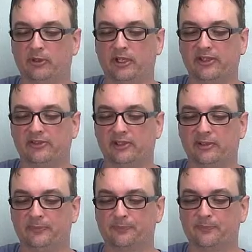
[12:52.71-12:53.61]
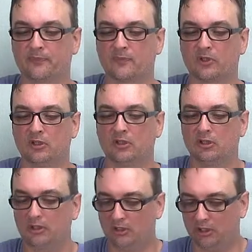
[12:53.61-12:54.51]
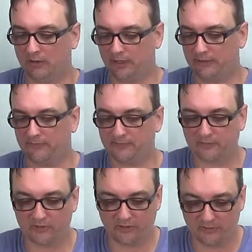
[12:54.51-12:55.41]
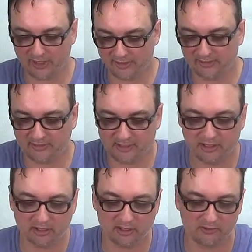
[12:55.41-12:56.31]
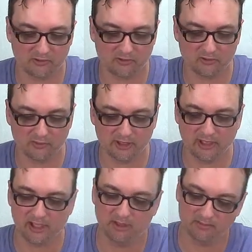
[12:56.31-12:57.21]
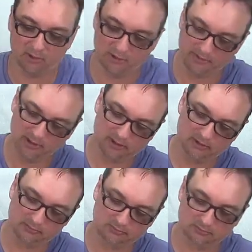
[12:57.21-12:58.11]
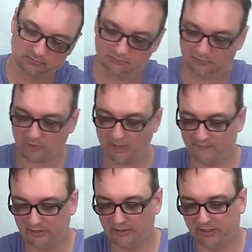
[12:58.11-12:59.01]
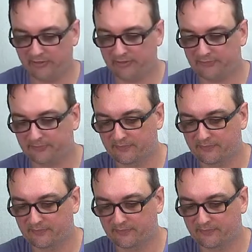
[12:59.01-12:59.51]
your ISO. Alright, so that's the 128mm FD lens.